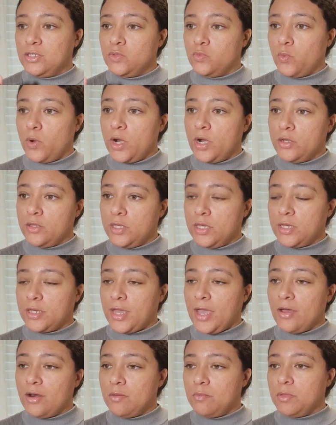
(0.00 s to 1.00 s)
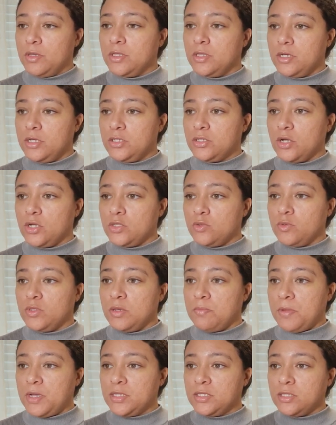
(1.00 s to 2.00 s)
is where the accountability starts
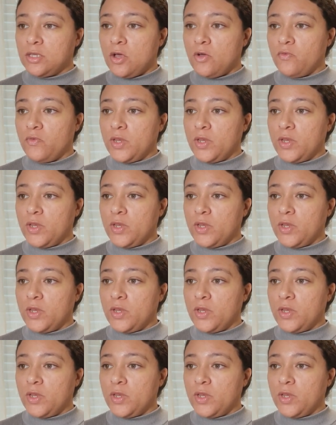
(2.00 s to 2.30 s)
within myself.